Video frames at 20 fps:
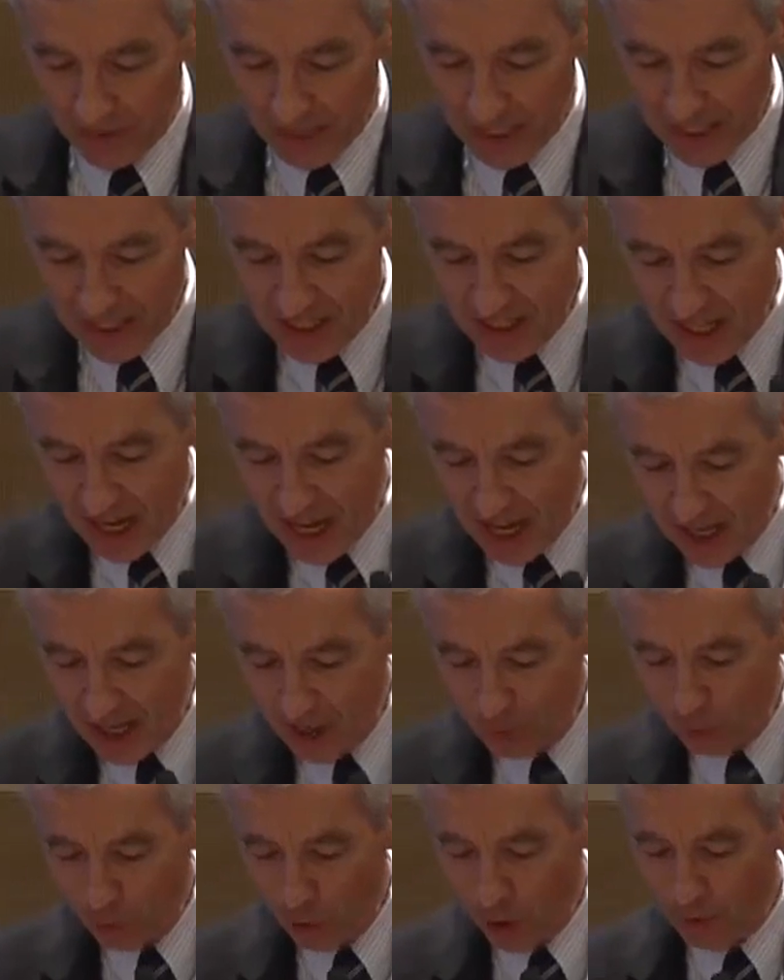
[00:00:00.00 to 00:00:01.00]
it is not
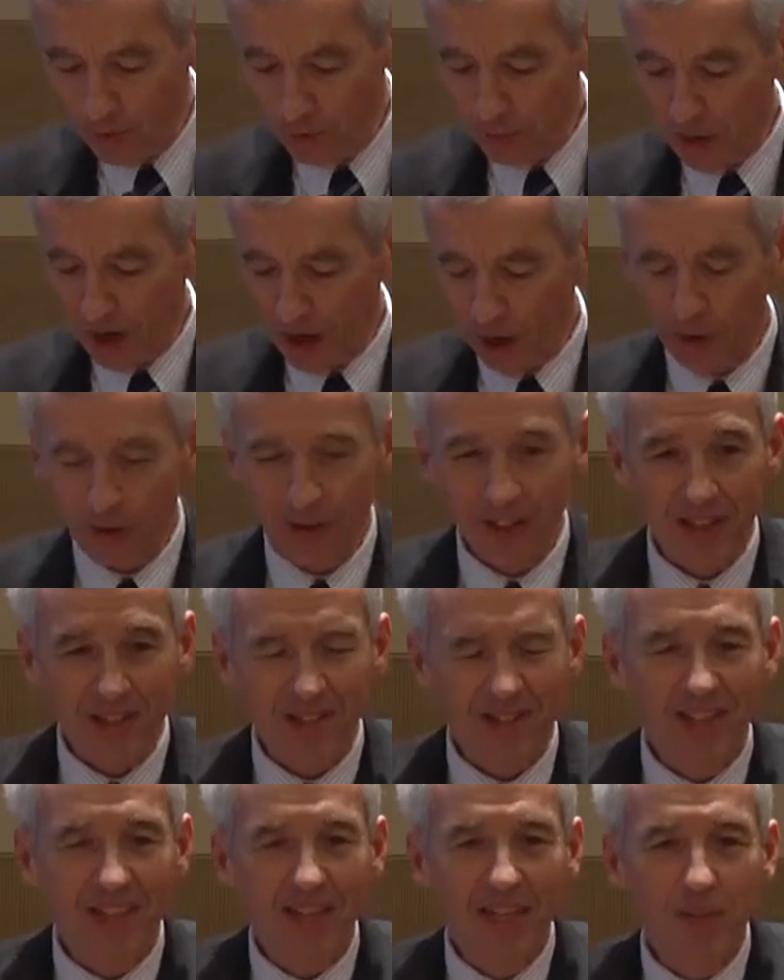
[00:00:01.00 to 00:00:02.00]
a form of power
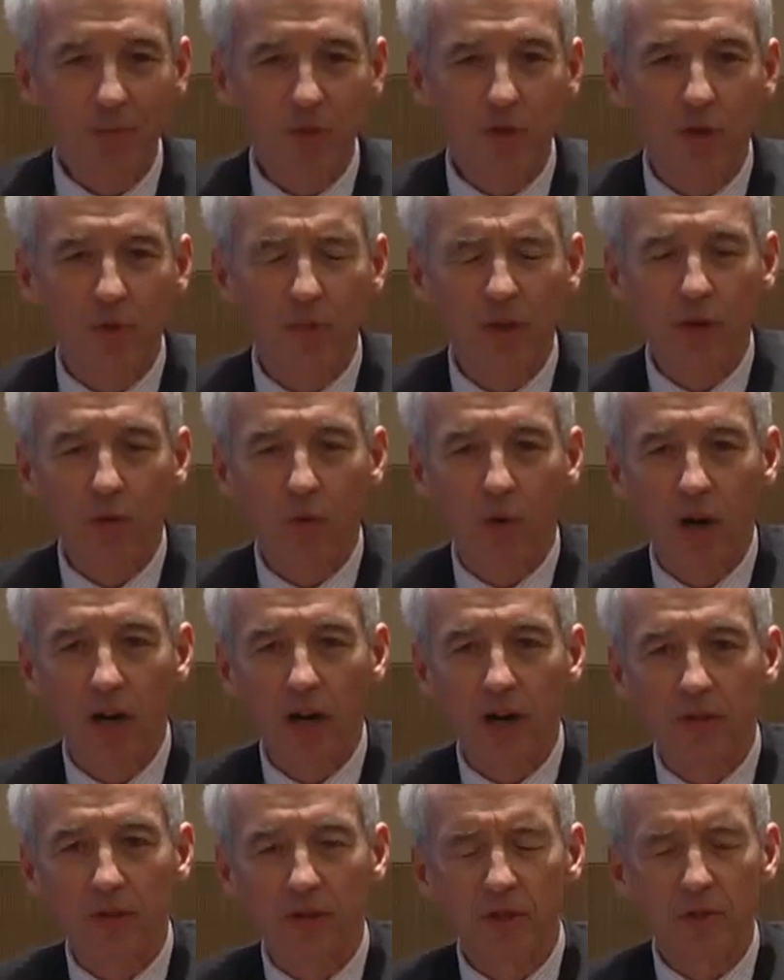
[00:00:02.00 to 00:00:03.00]
that seems to
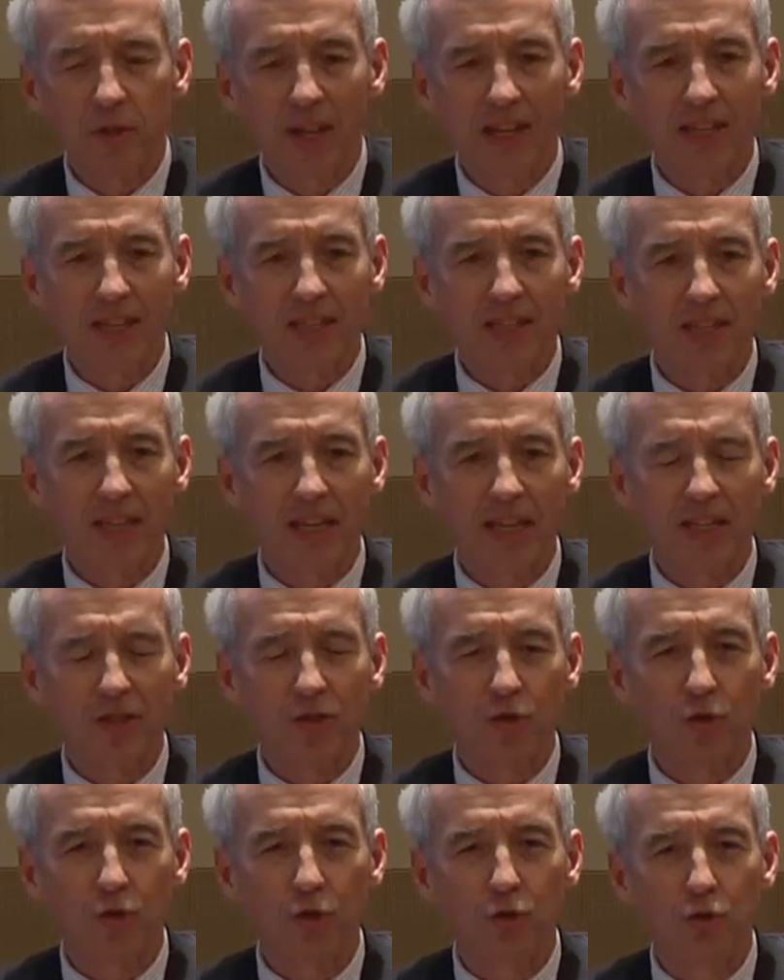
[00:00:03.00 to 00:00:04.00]
require the United
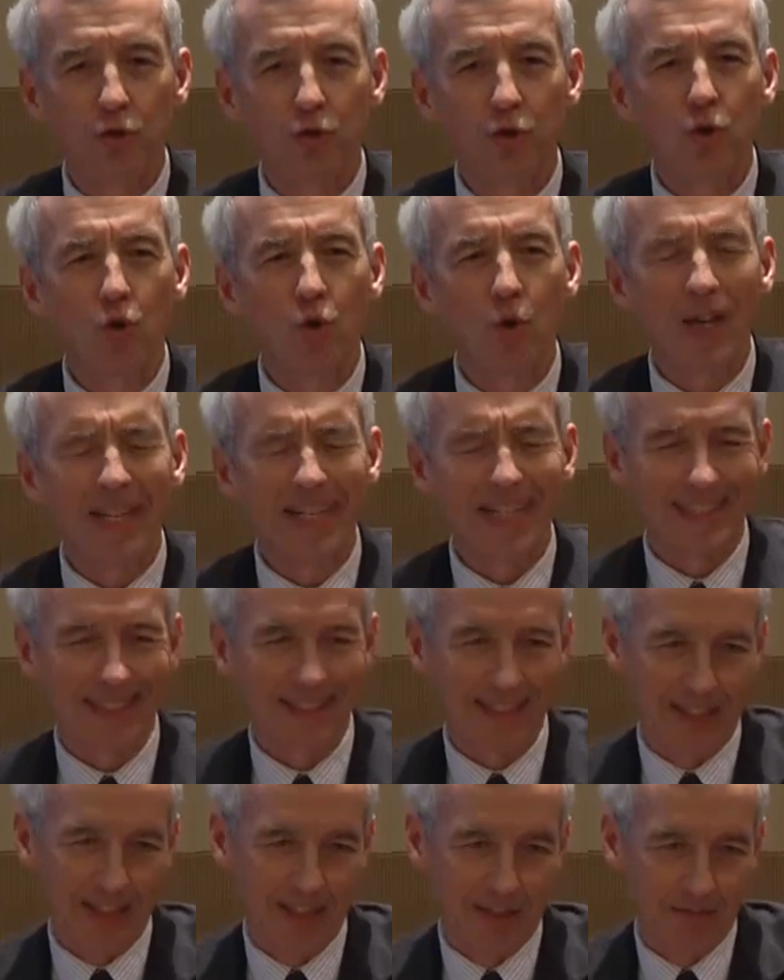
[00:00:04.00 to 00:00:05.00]
States to do
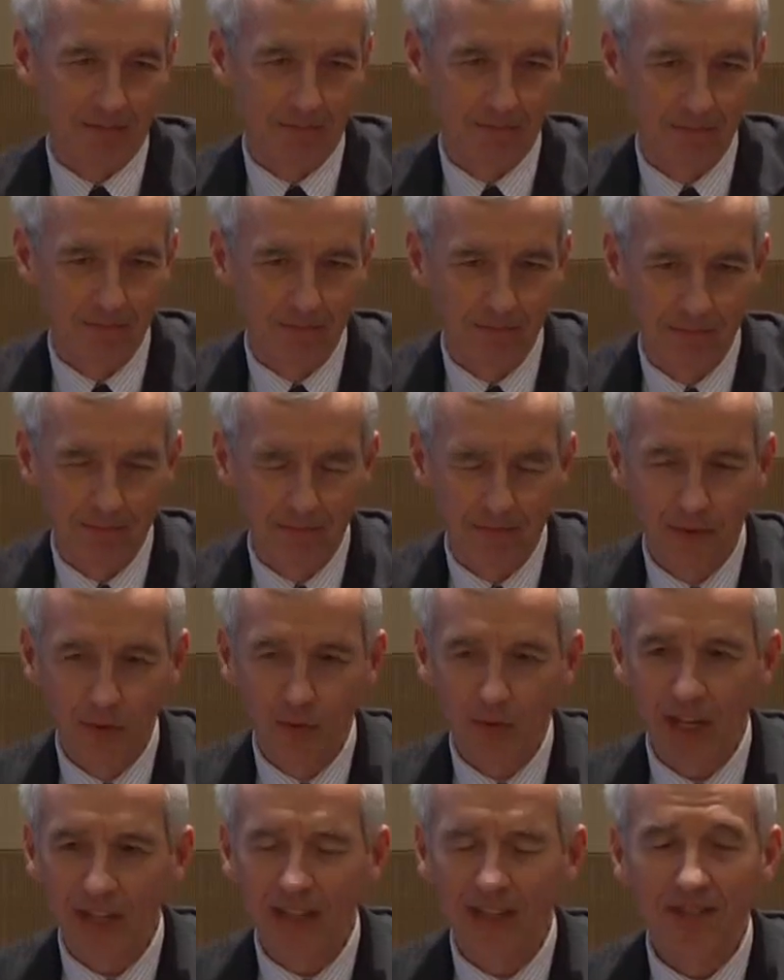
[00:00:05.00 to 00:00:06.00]
anything.
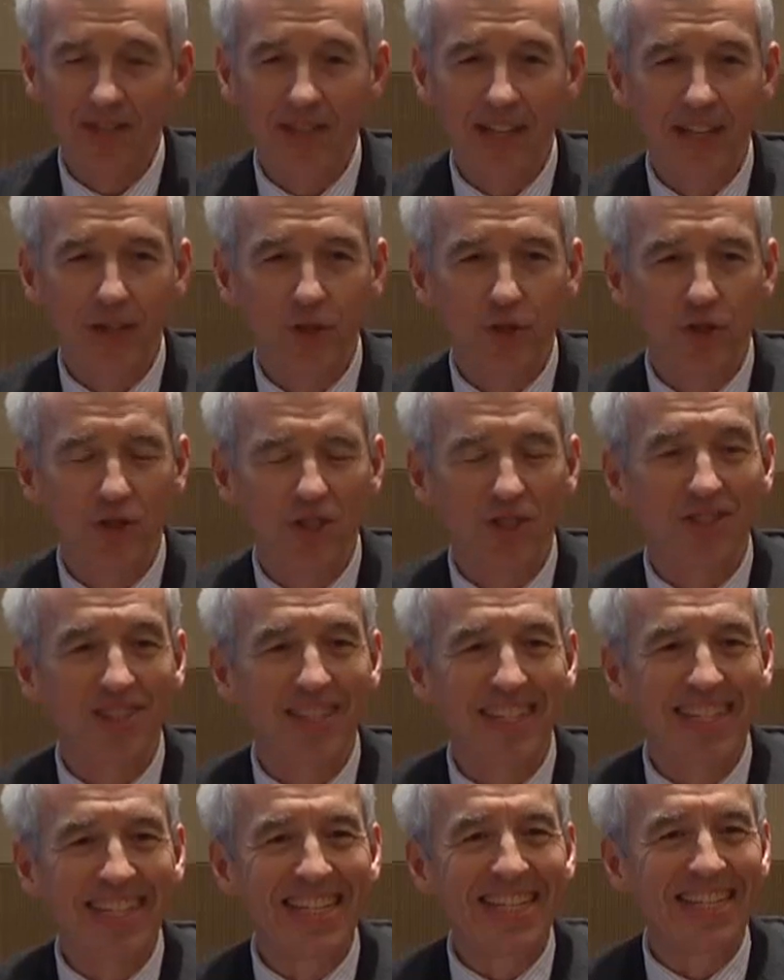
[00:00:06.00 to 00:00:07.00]
The United States
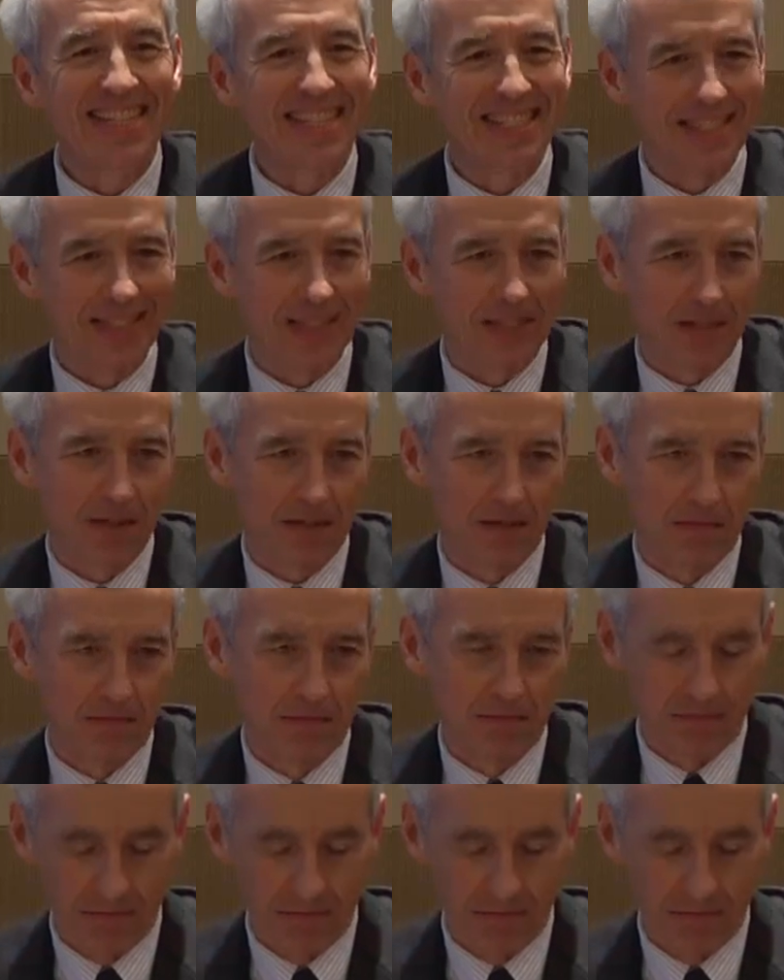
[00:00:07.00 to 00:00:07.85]
just is.